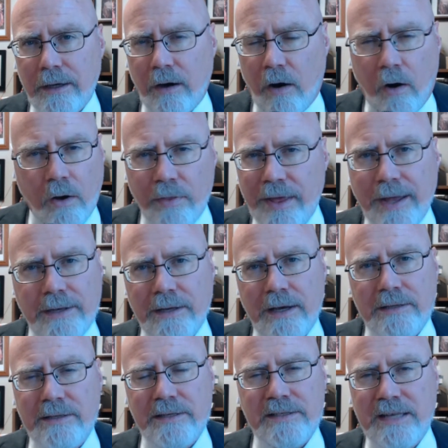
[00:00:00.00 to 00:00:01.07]
all that
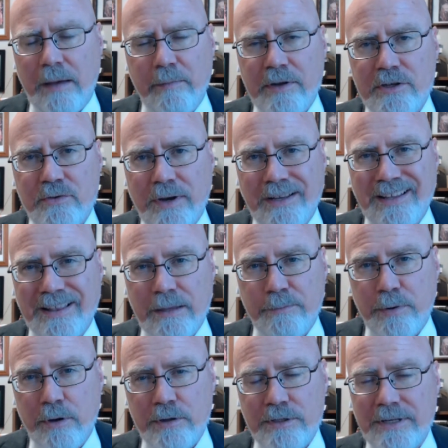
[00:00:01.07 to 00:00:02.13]
does is demonstrate that the
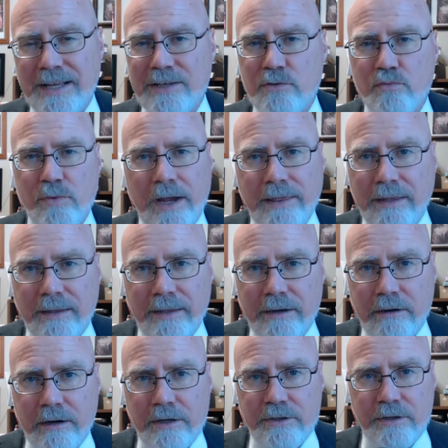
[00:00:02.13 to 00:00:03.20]
person has read the
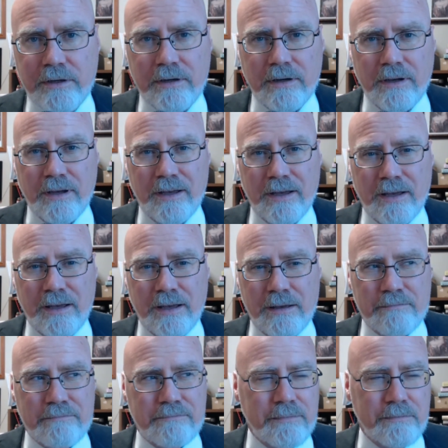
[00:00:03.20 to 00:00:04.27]
literature.
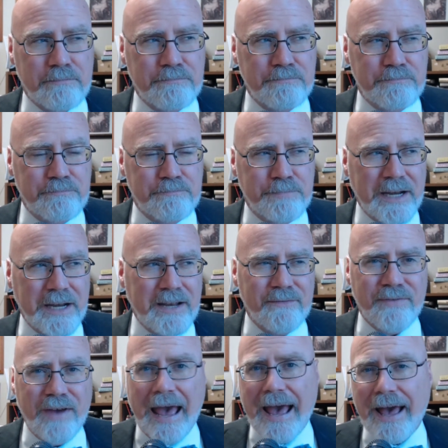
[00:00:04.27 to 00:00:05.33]
But in
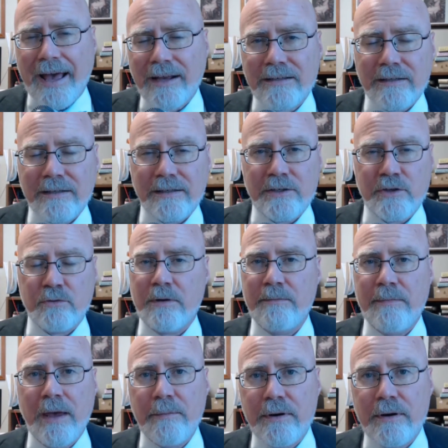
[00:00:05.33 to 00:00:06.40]
fact, to
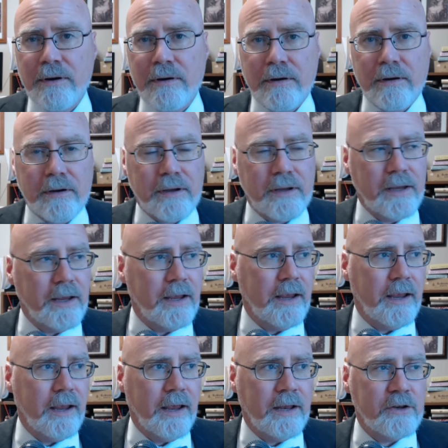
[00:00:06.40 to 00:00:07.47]
remember
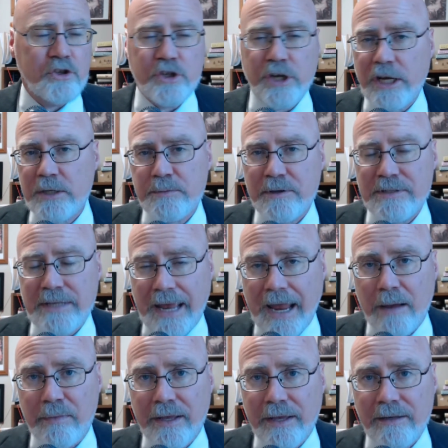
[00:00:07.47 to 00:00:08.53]
in Shakespeare's
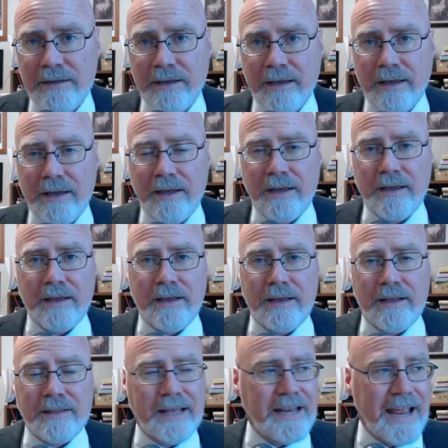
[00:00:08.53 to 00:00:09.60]
Hamlet
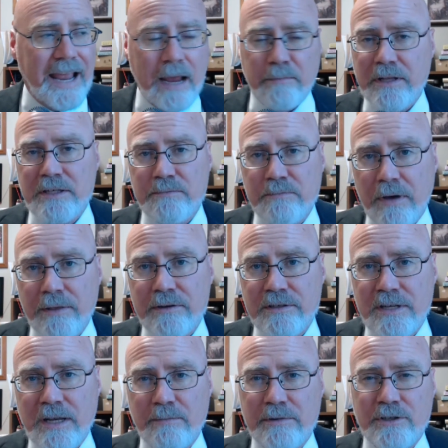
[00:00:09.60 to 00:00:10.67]
that Hamlet's mother's
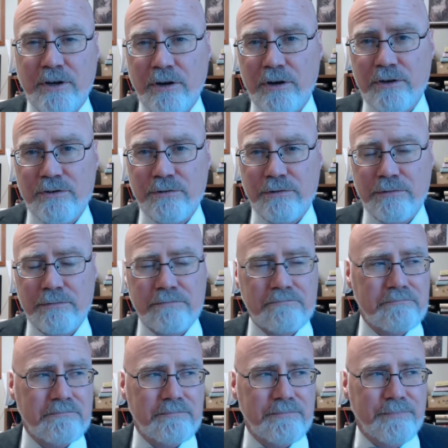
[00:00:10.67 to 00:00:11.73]
name is Gertrude
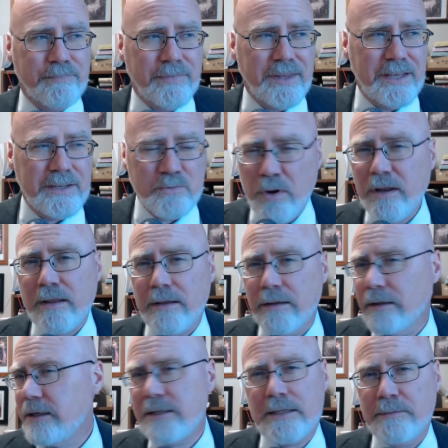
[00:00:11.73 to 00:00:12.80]
is one of the
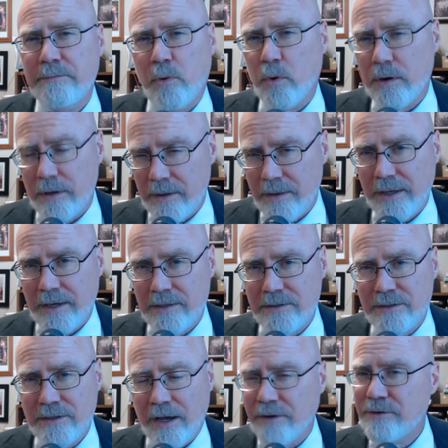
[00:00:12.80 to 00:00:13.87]
least important things
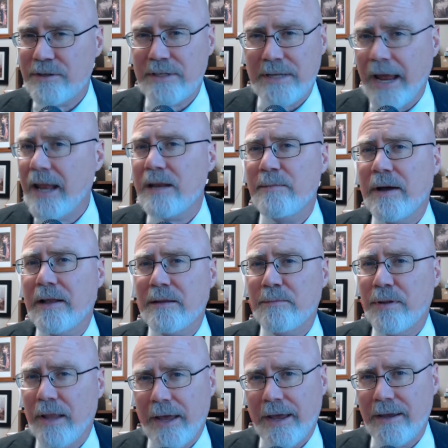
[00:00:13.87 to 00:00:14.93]
to understand about the
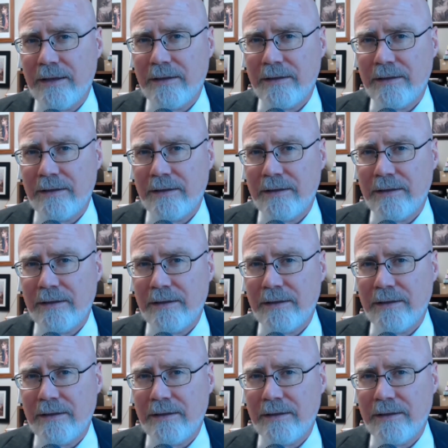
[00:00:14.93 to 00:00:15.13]
play.